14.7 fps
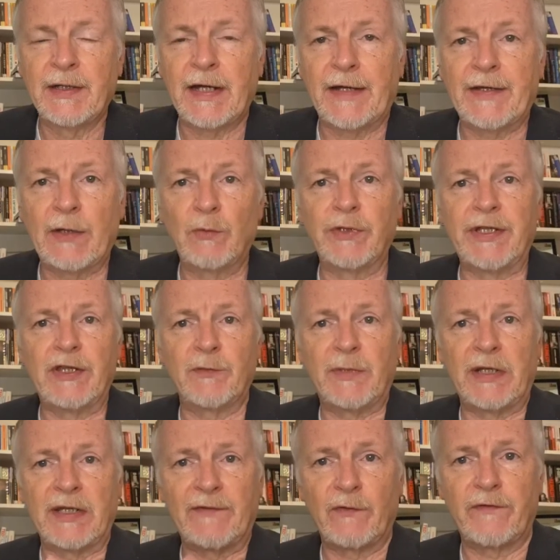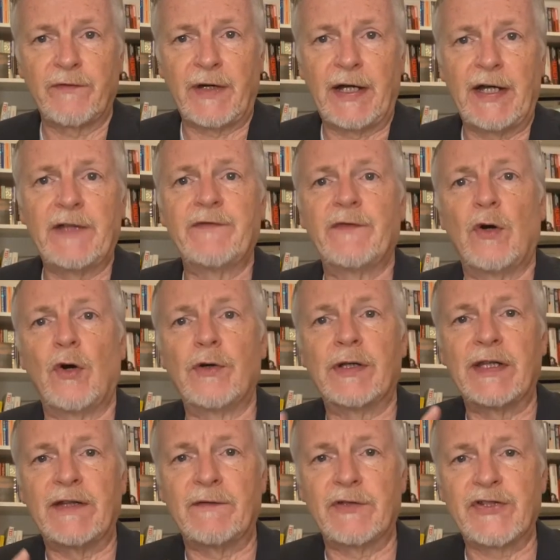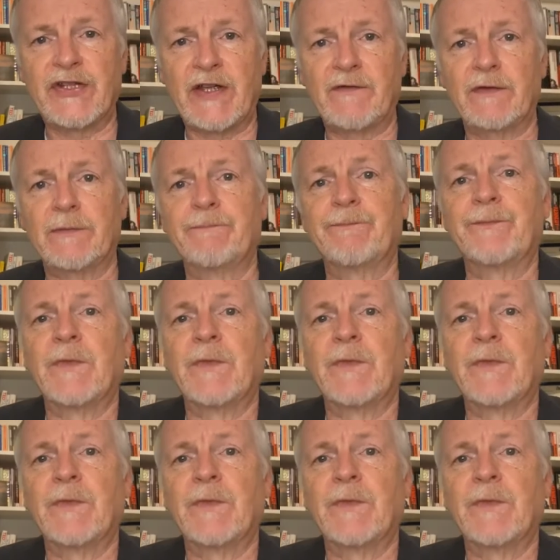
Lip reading: and that will either be at level 5 or at level 7.